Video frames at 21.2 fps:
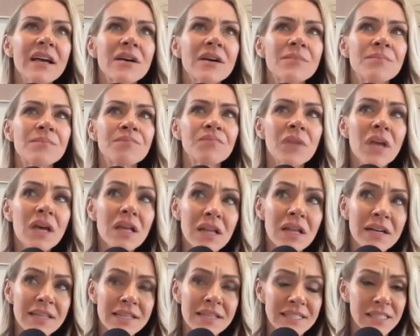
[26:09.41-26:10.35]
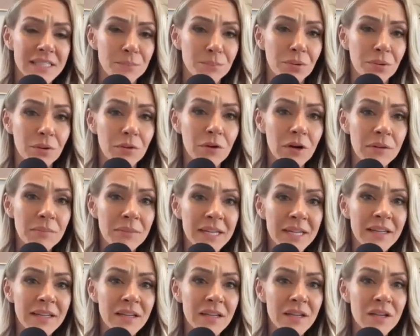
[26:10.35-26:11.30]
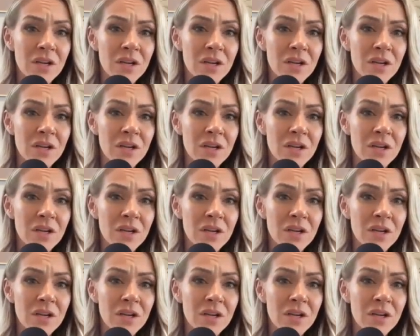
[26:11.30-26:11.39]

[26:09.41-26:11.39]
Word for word: um, a lot of this is programming,